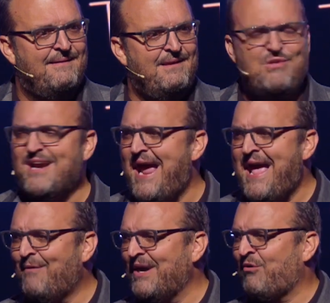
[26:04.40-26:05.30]
You think I
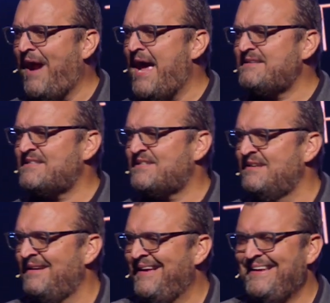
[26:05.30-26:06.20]
had regrets?
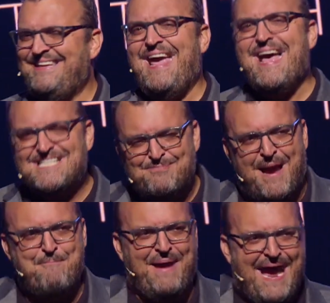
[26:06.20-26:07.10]
Yes,
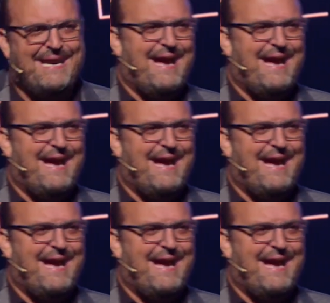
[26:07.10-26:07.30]
my back